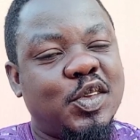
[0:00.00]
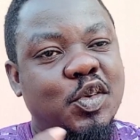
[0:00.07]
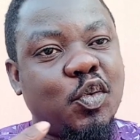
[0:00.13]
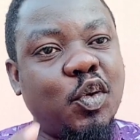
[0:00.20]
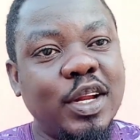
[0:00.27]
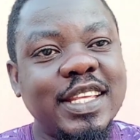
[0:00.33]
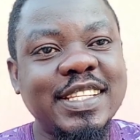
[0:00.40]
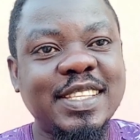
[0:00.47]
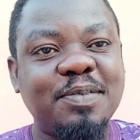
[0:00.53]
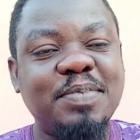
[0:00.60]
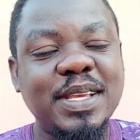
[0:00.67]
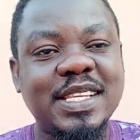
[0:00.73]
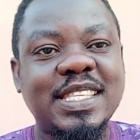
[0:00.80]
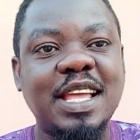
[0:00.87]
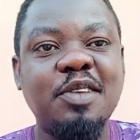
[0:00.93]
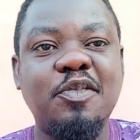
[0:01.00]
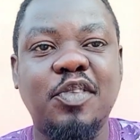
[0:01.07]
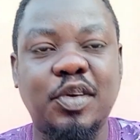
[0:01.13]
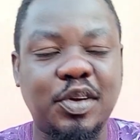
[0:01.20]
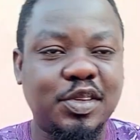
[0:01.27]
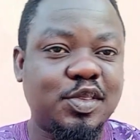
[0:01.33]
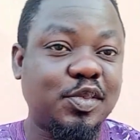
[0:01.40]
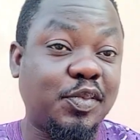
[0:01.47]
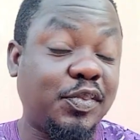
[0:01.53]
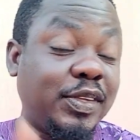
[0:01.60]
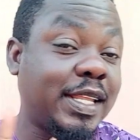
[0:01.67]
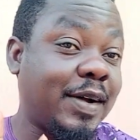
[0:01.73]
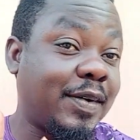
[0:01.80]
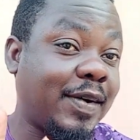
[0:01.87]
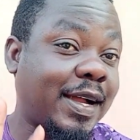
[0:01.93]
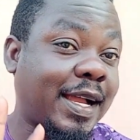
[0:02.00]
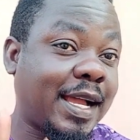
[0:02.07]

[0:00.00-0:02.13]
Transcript: what is the best time for us to feed our